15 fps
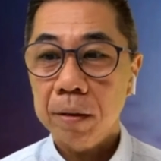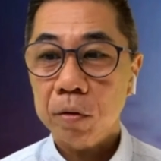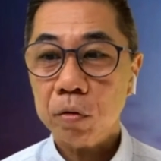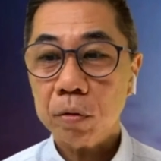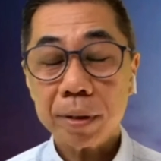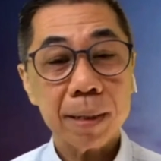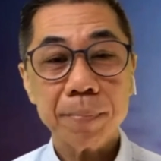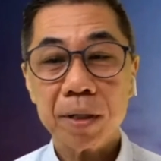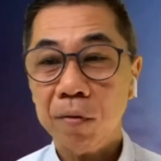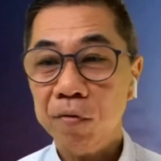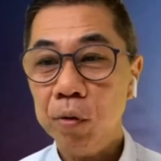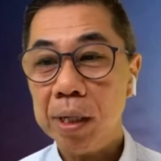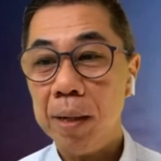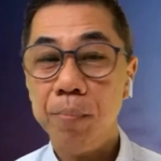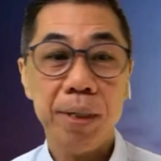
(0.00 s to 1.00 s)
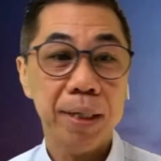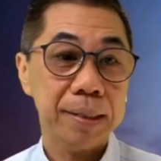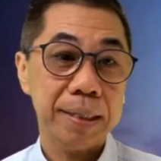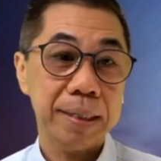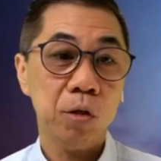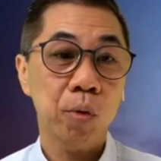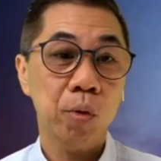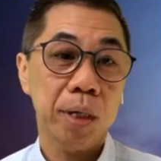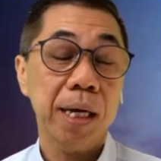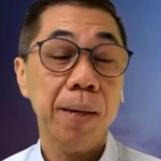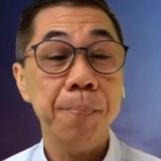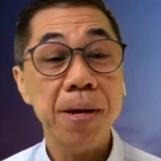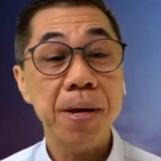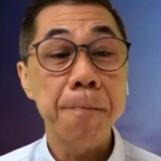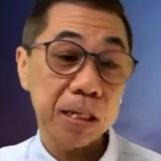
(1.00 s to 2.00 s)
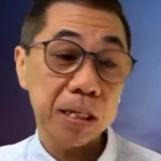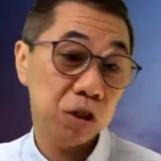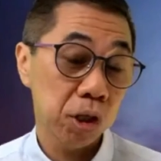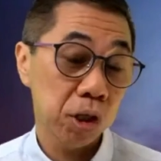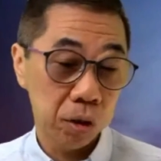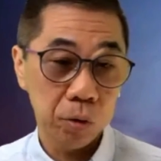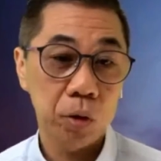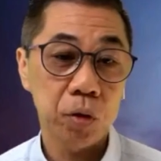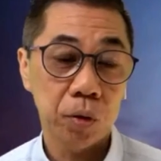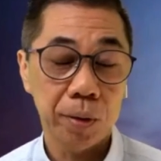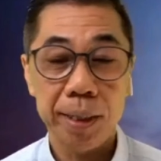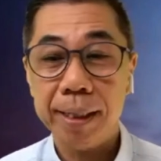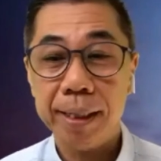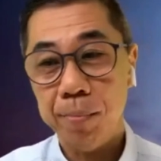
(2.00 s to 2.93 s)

So some of you can be a stage 1, can be a mixture also, right?